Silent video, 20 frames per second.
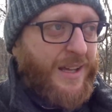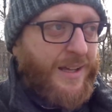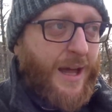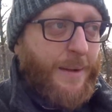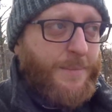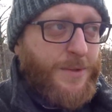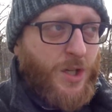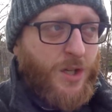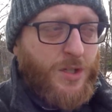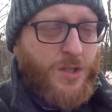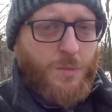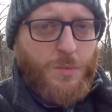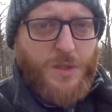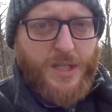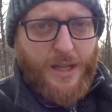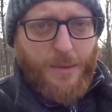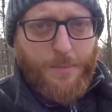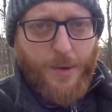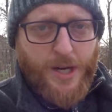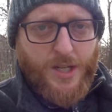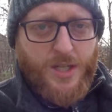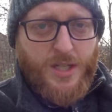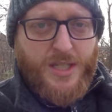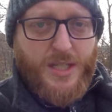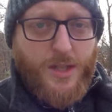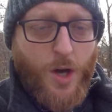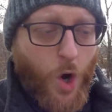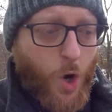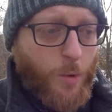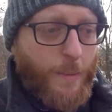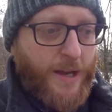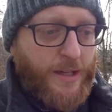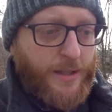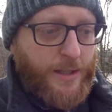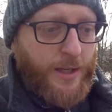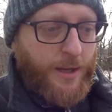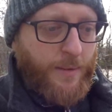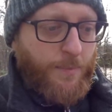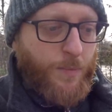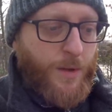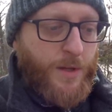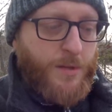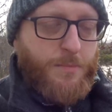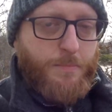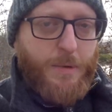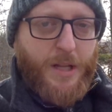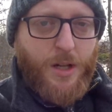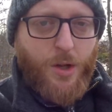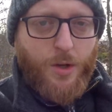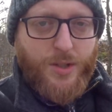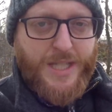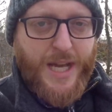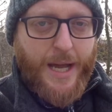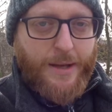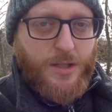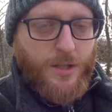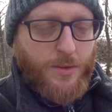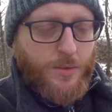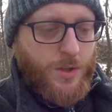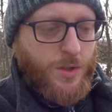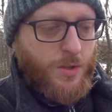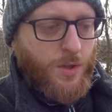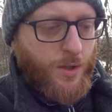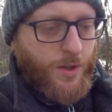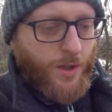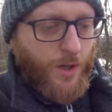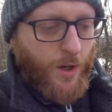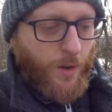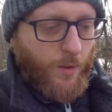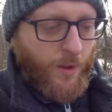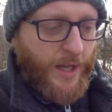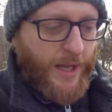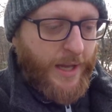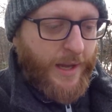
capture some celebrations in the home end. It's been a long time since we scored a goal.